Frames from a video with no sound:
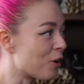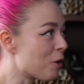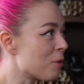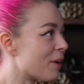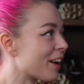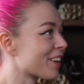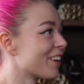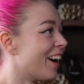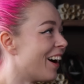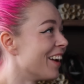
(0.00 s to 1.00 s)
Oh my
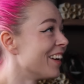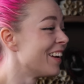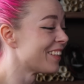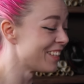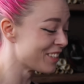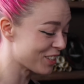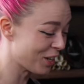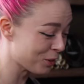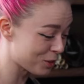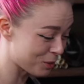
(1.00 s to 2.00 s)
god, it is so
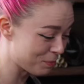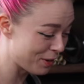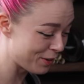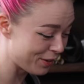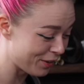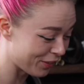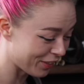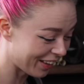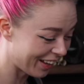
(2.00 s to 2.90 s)
smooth!